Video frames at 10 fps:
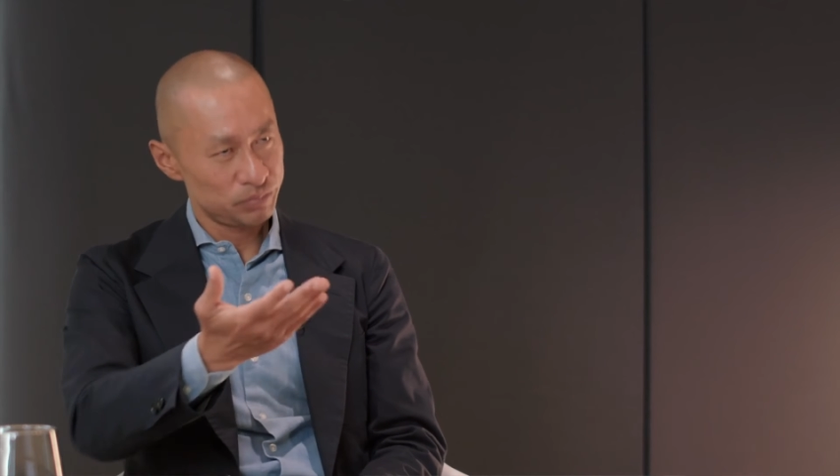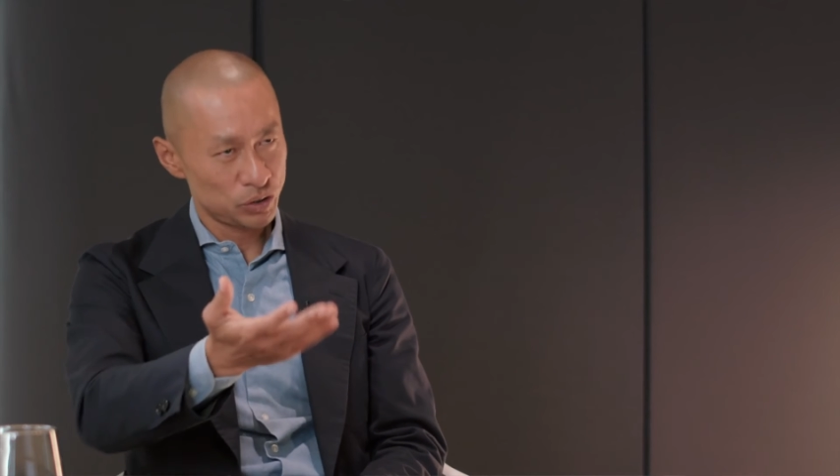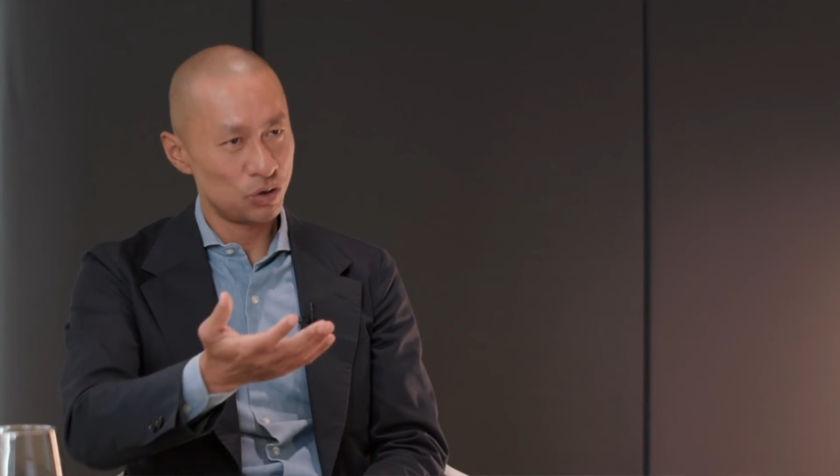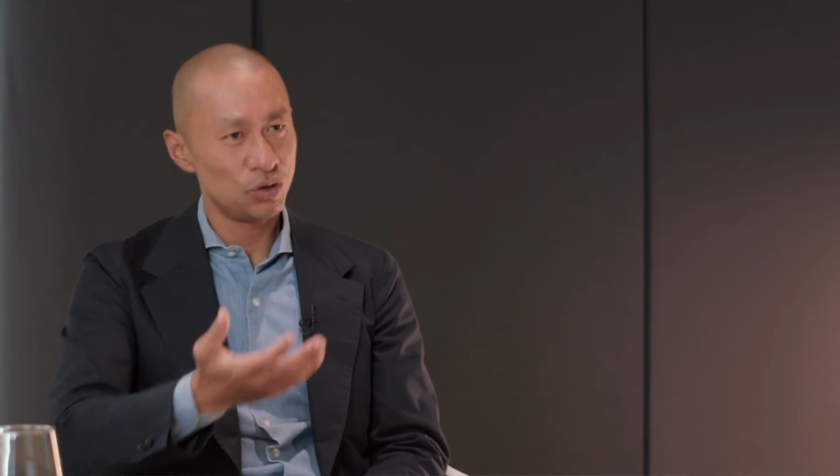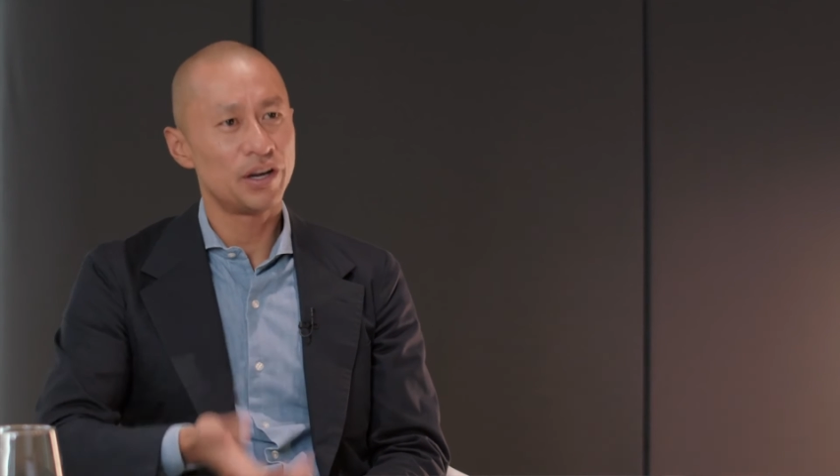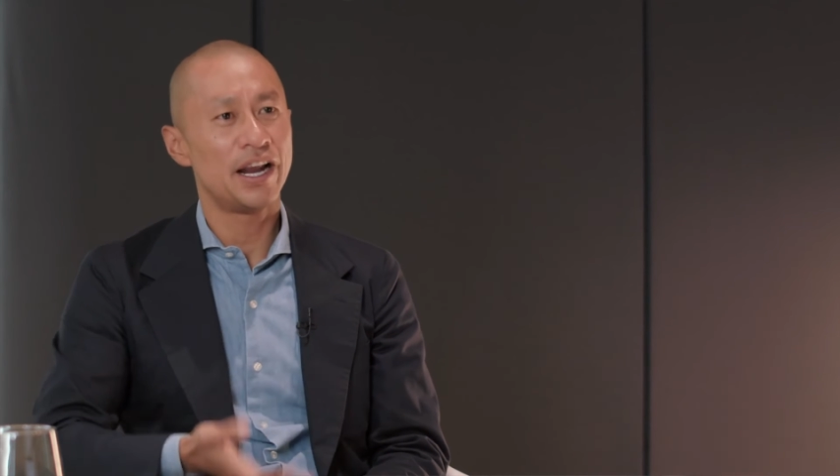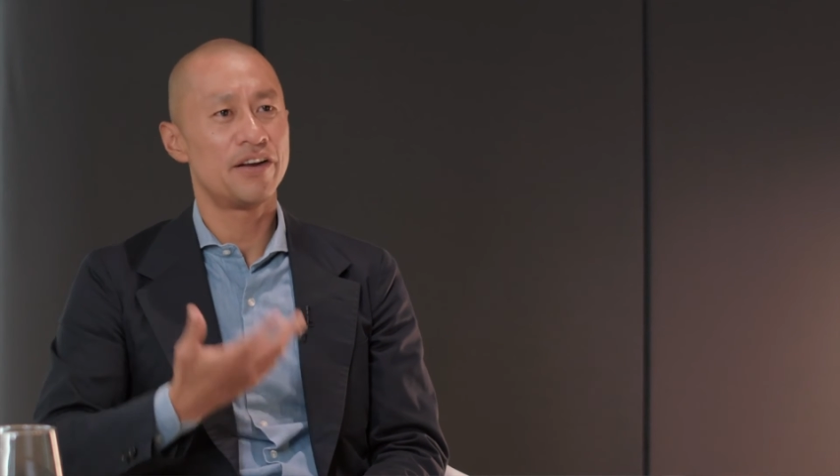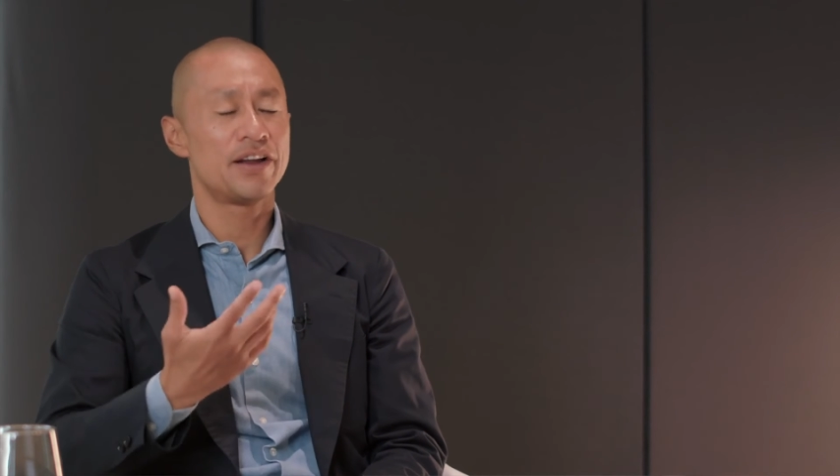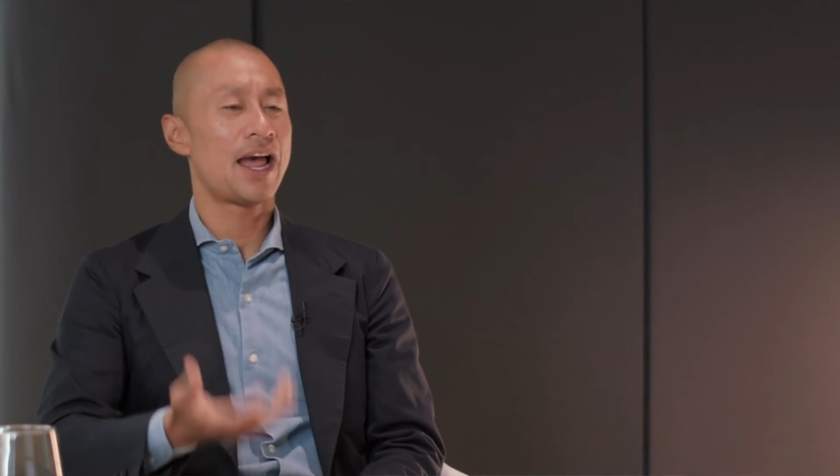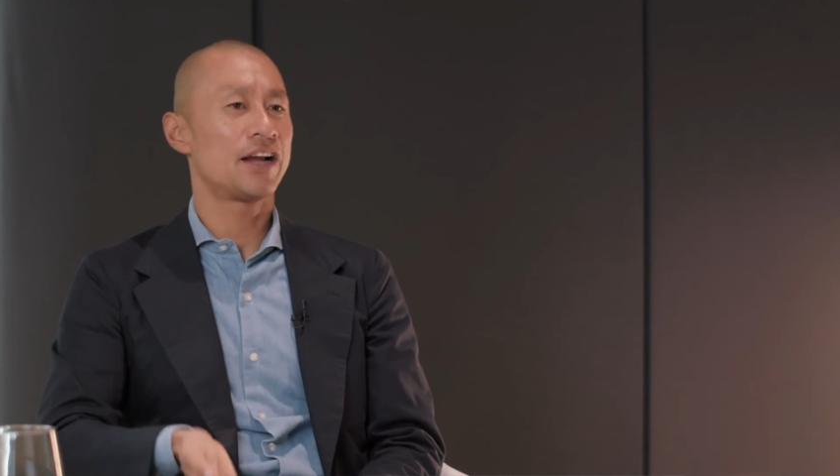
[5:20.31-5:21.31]
call it out,
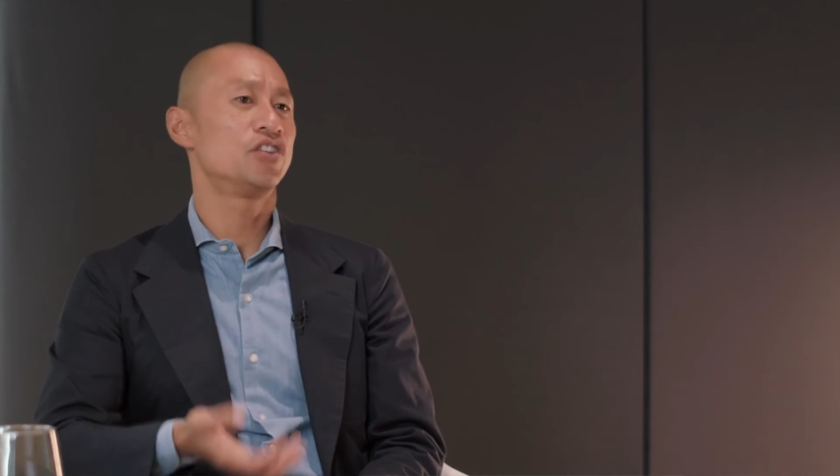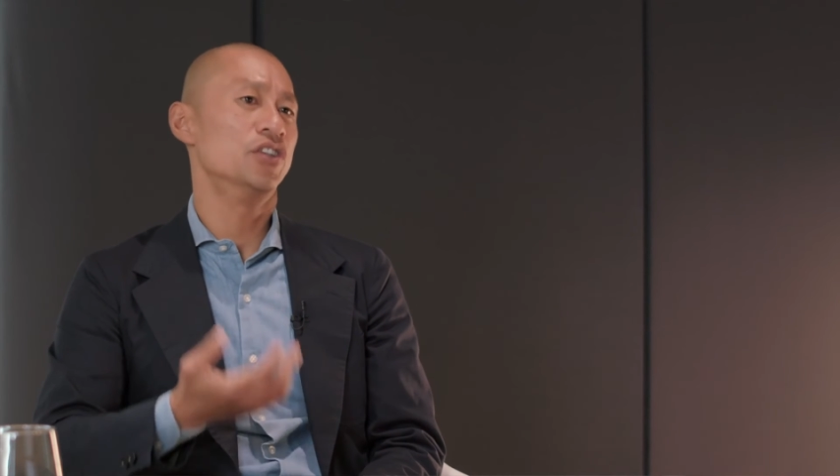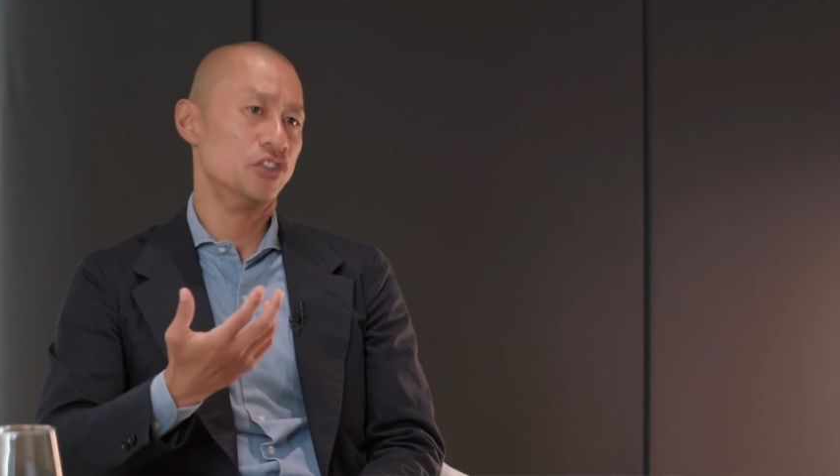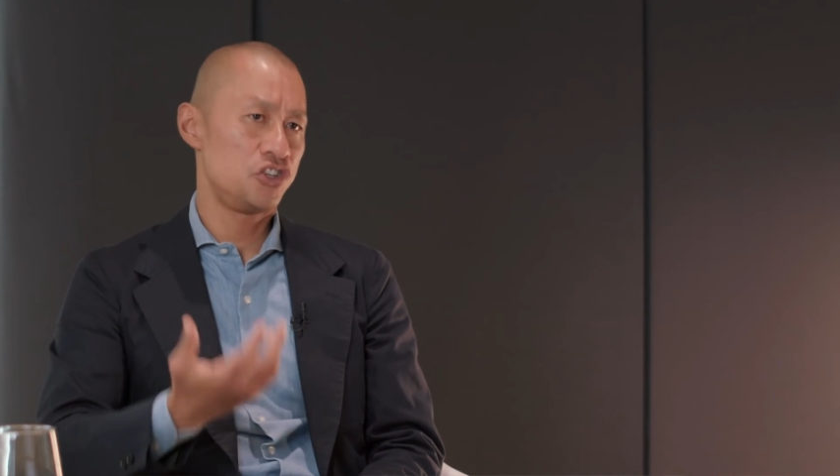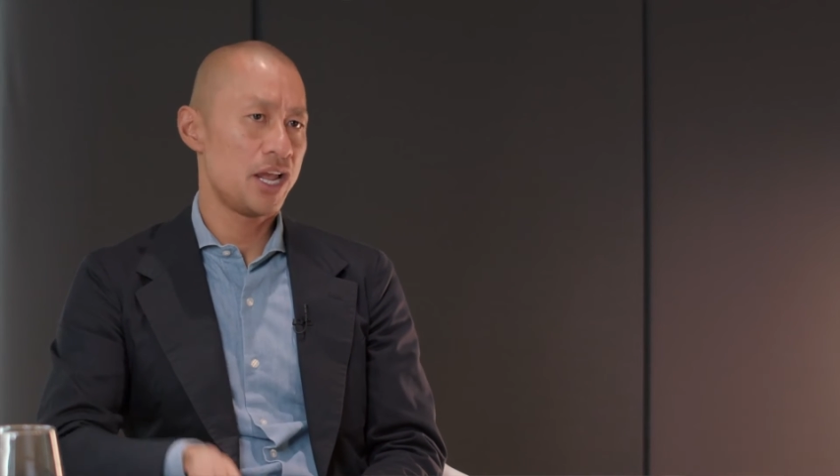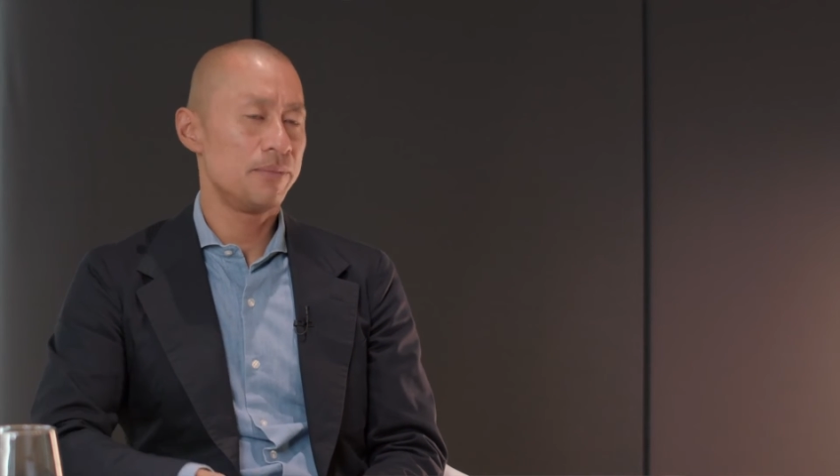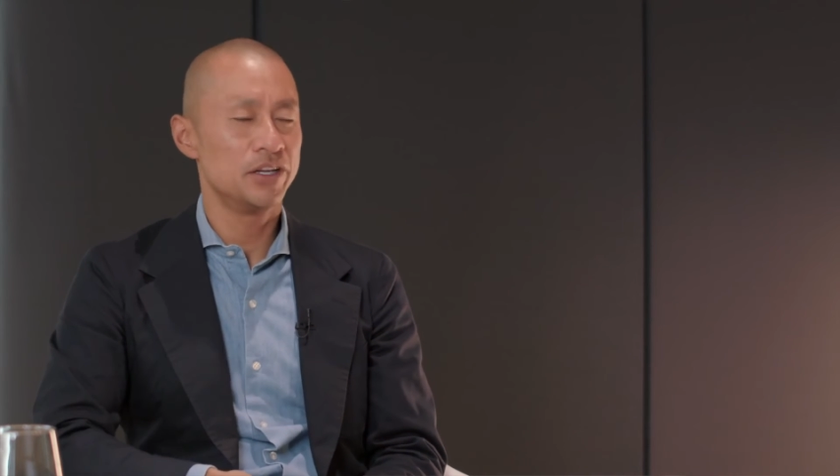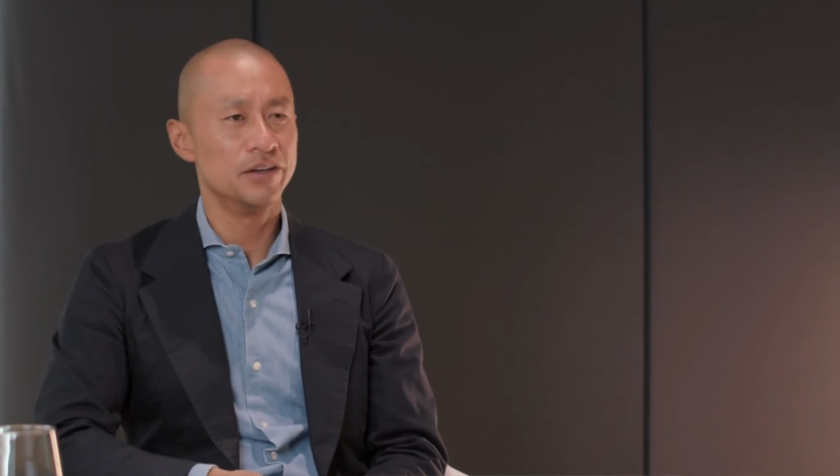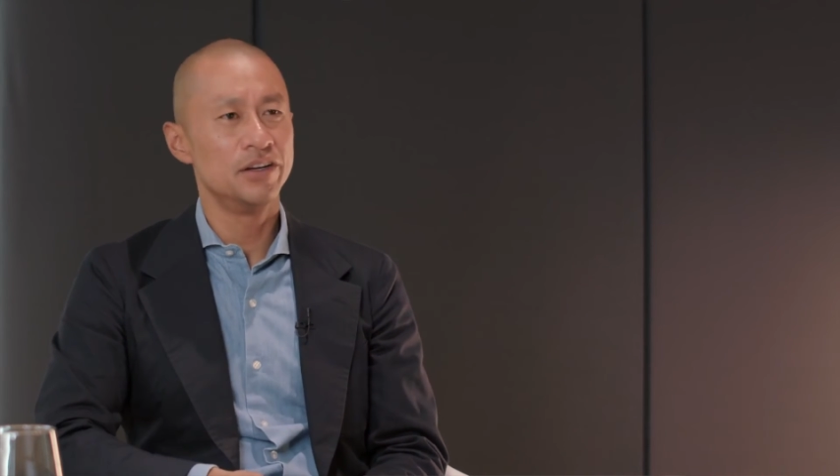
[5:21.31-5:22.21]
action, champion,